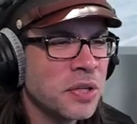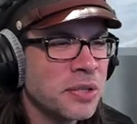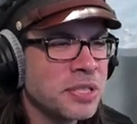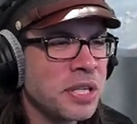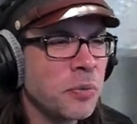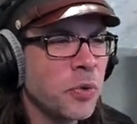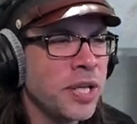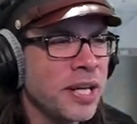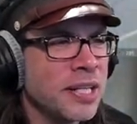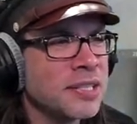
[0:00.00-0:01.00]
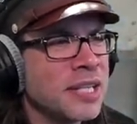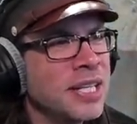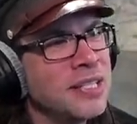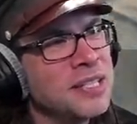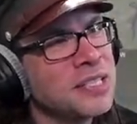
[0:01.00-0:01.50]
I was like, we gotta
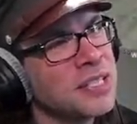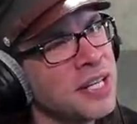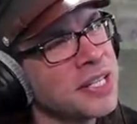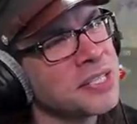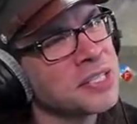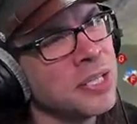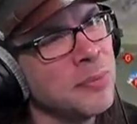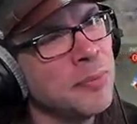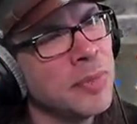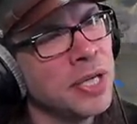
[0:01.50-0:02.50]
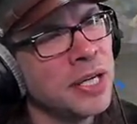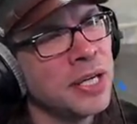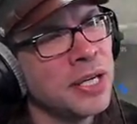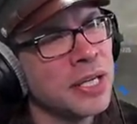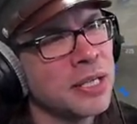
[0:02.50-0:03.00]
take this to like some
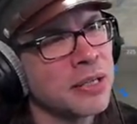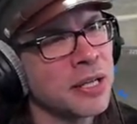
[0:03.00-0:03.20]
uh,